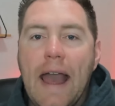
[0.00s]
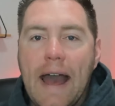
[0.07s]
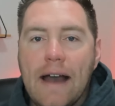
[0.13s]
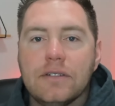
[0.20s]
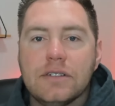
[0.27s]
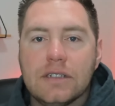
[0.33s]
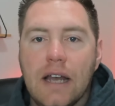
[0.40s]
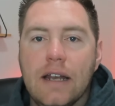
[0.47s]

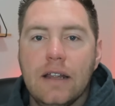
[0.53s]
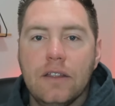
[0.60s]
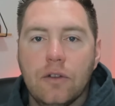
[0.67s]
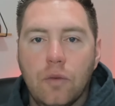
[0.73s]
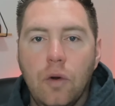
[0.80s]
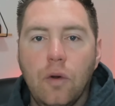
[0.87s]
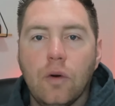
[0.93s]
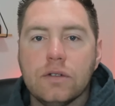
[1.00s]
have setting
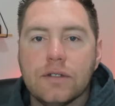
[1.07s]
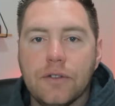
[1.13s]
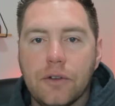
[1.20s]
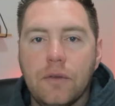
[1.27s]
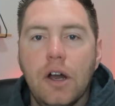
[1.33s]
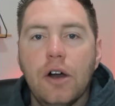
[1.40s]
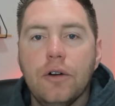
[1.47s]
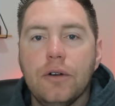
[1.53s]
the rules of the
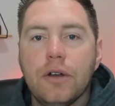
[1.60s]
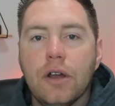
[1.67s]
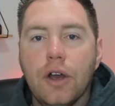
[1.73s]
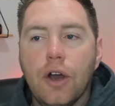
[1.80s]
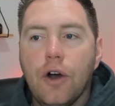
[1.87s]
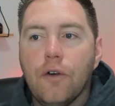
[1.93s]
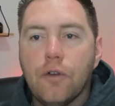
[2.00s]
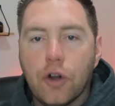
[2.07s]
road
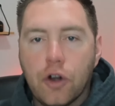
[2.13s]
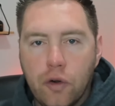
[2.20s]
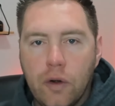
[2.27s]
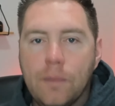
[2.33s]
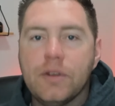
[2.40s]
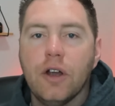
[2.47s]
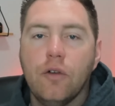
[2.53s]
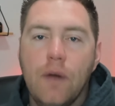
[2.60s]
for
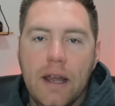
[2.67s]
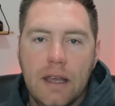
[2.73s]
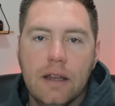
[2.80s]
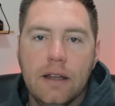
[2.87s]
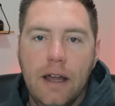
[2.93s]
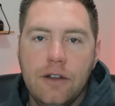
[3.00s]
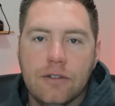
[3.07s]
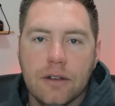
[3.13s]
crypto
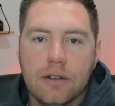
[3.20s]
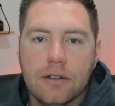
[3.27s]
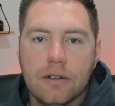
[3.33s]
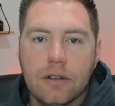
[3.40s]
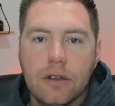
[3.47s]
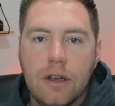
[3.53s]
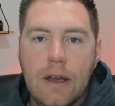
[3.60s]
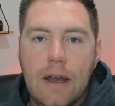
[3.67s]
regulations.